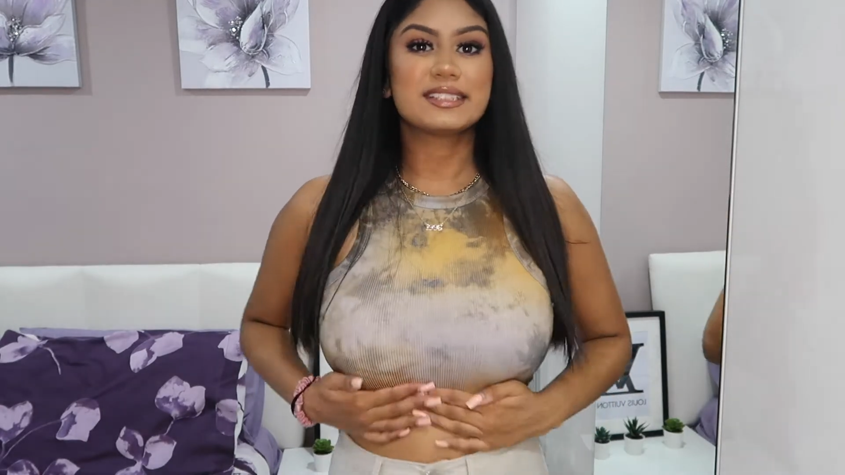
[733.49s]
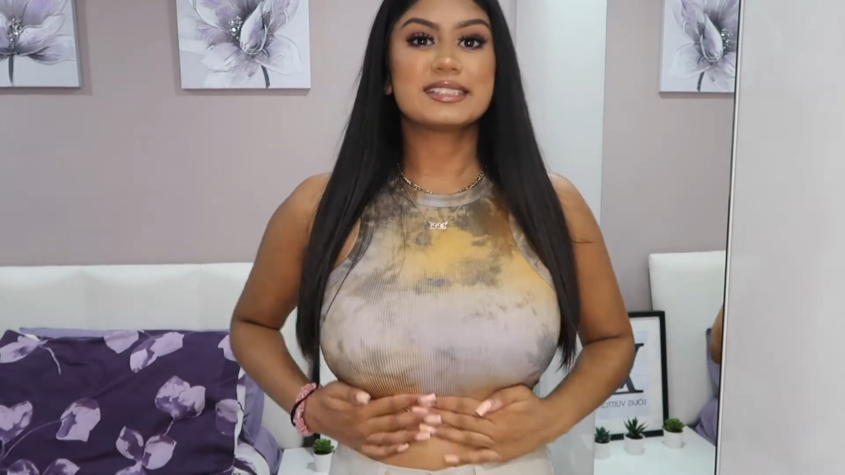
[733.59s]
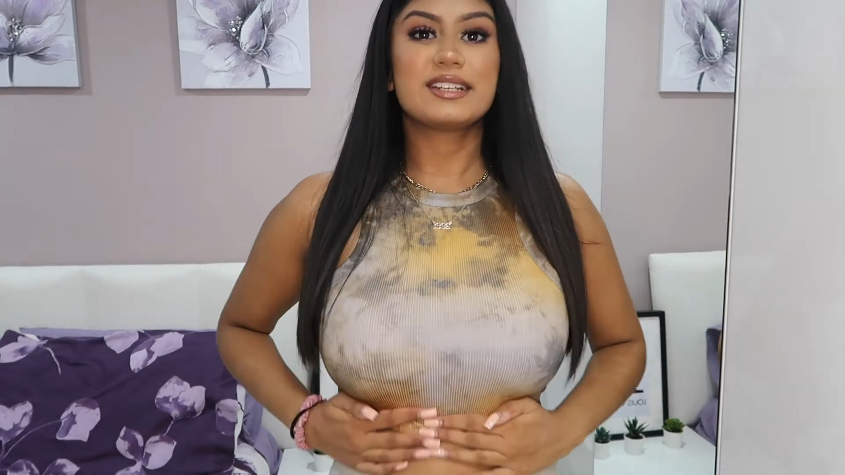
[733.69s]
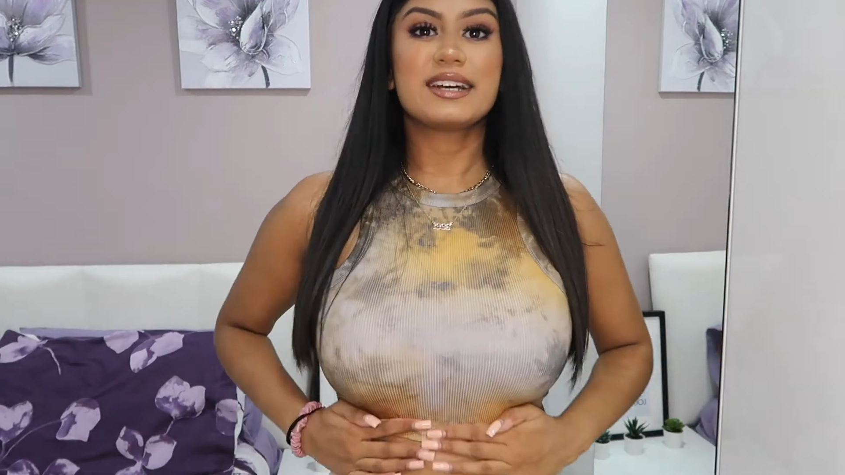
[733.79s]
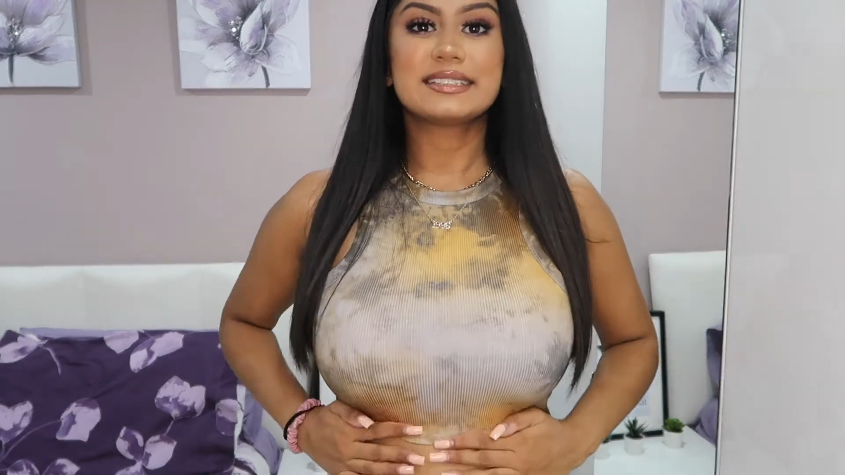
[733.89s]

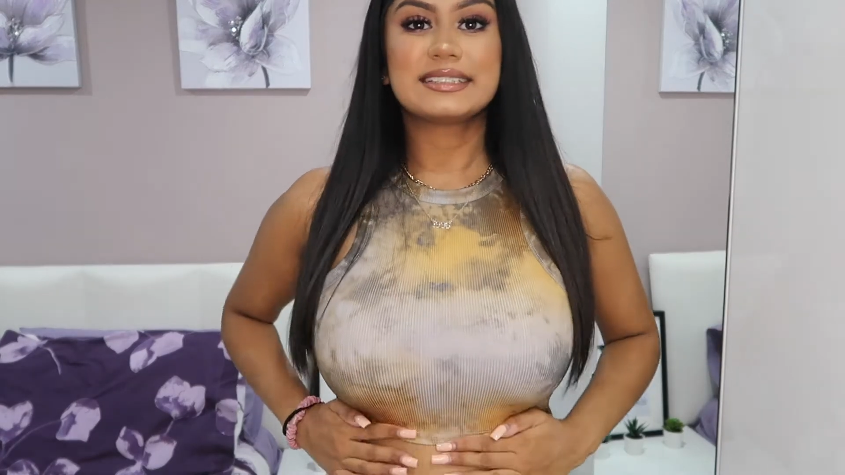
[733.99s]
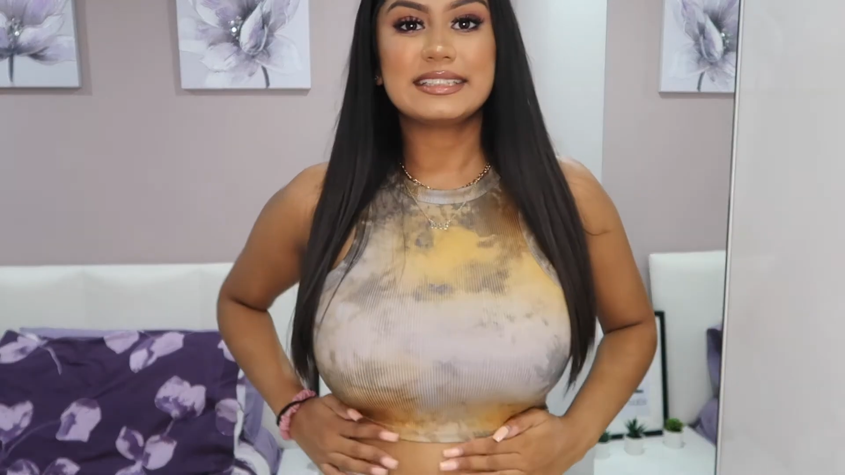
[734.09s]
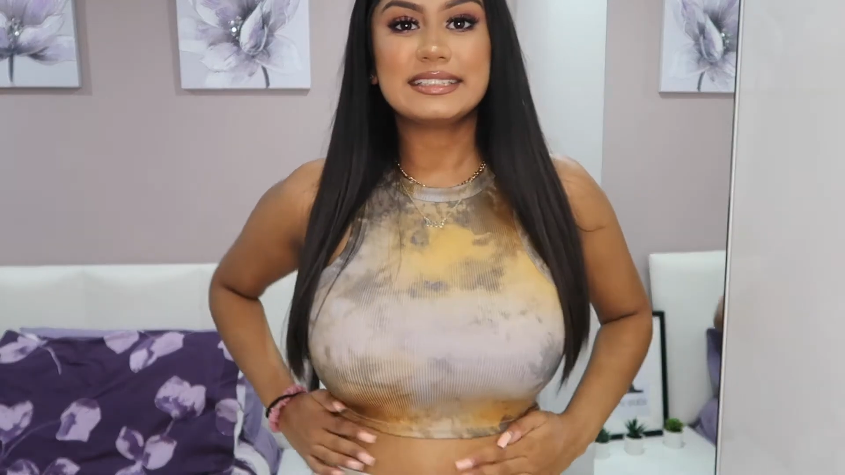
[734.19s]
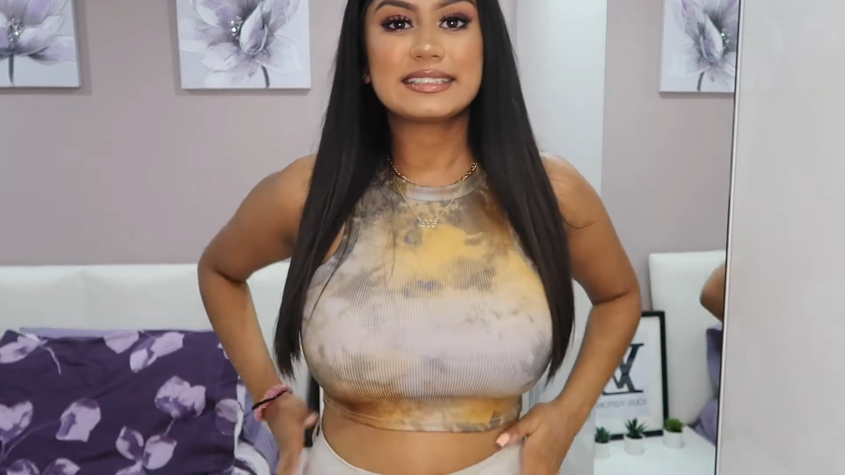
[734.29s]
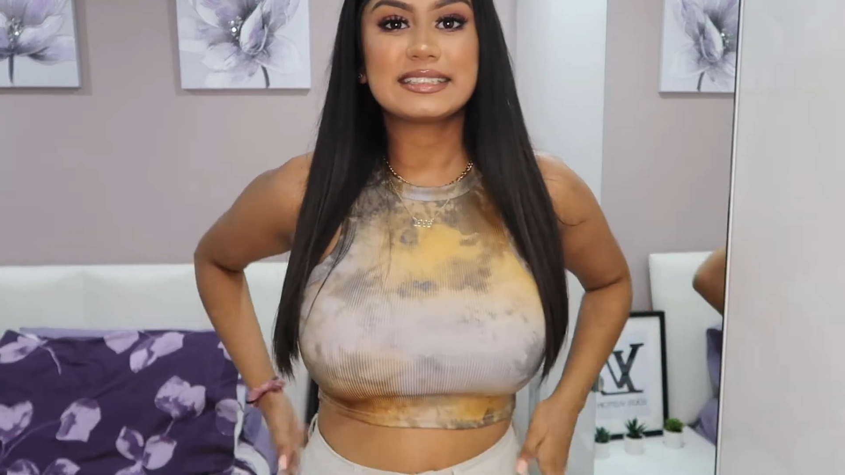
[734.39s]
It's nice,
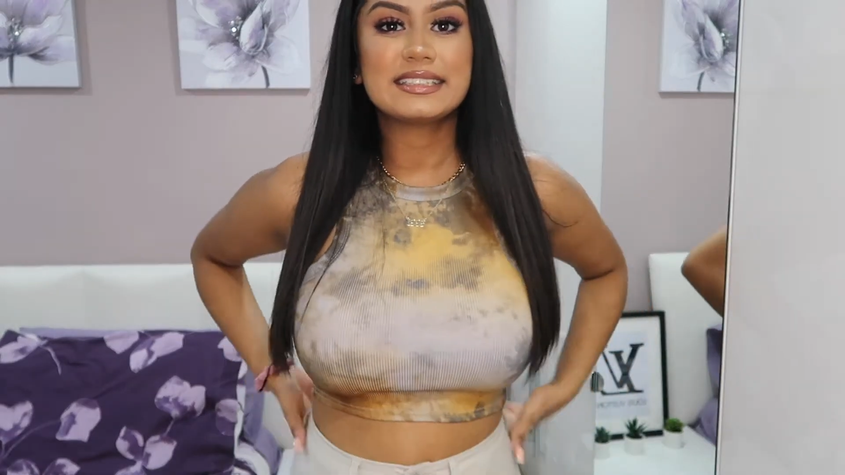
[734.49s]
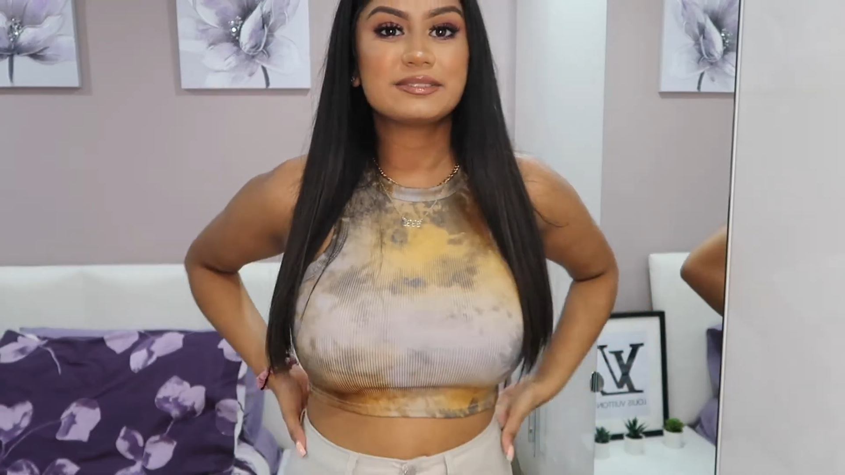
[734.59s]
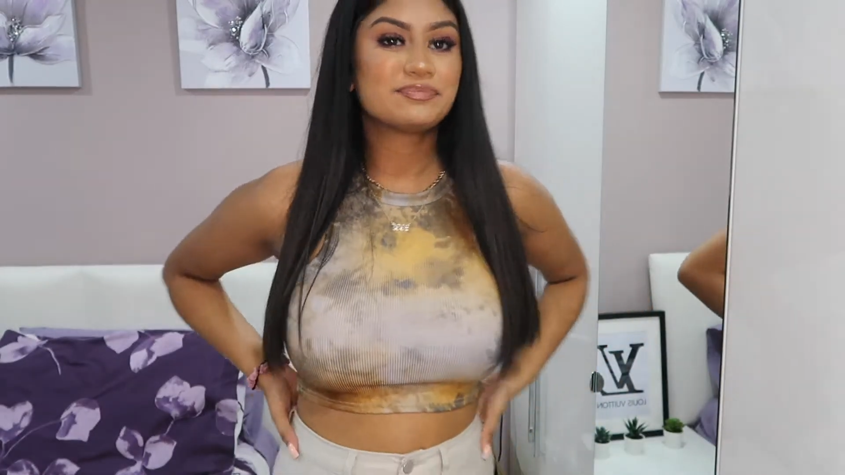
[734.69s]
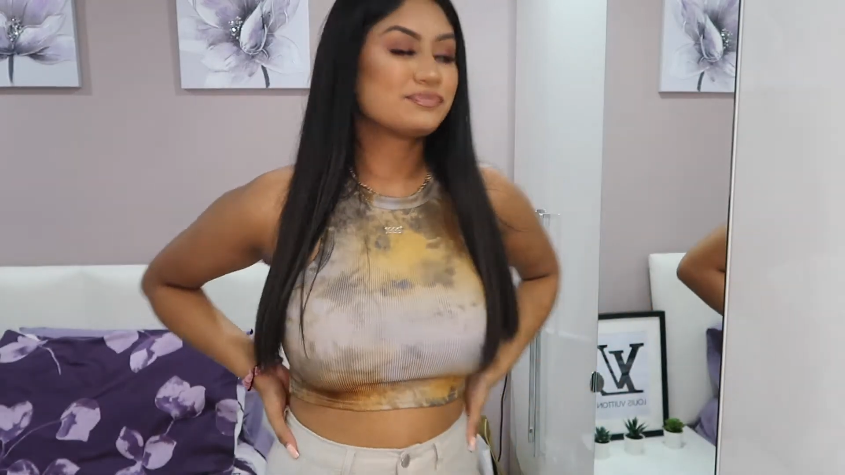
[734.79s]
easy.